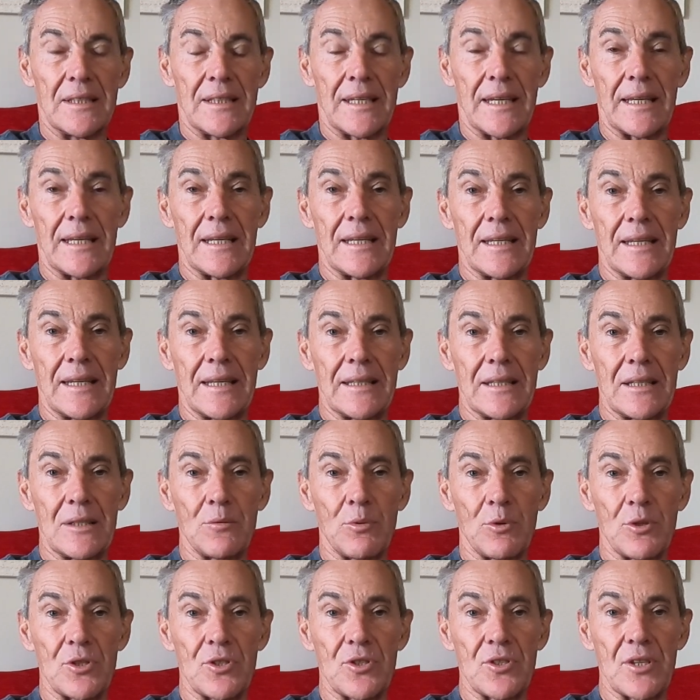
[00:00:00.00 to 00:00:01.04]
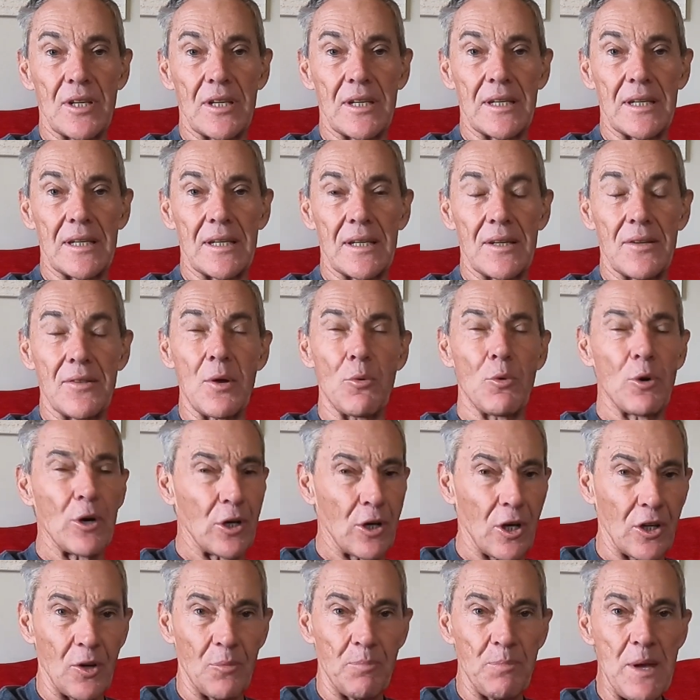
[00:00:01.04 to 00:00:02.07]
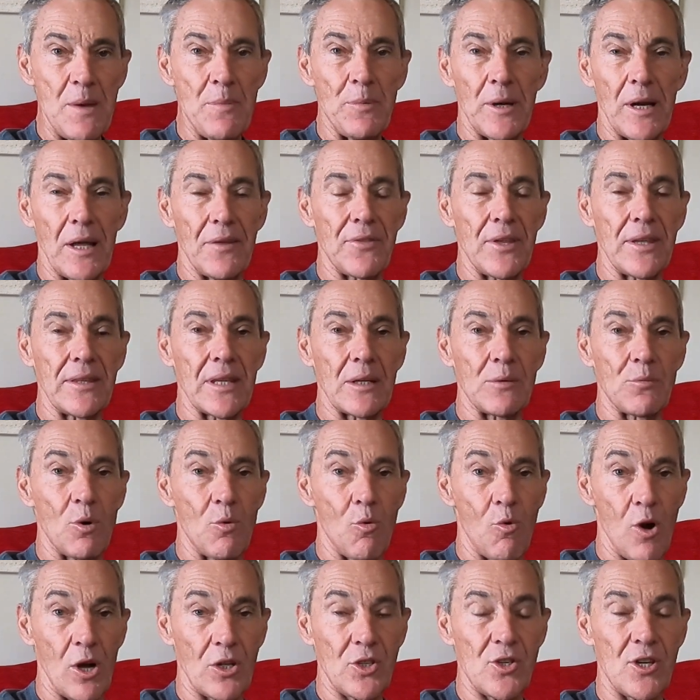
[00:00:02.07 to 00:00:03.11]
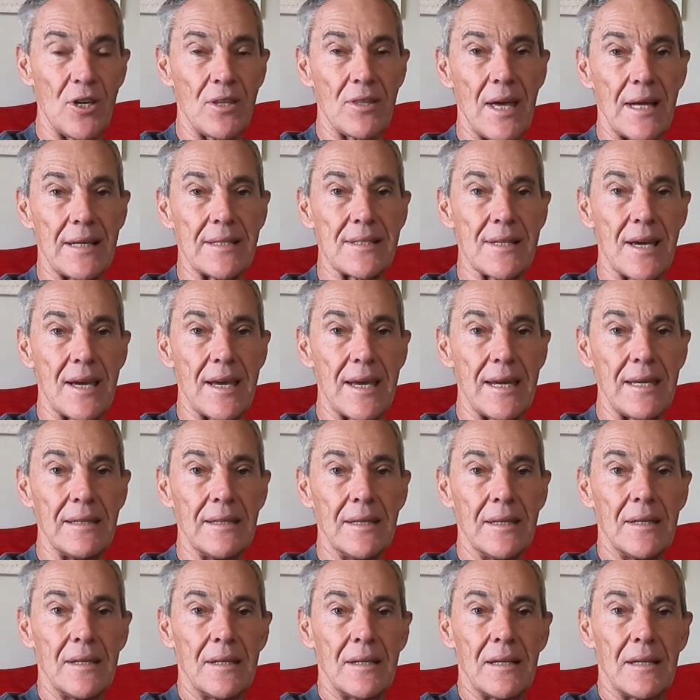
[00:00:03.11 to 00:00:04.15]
and it was there were a lot of people, I think, that were watching that day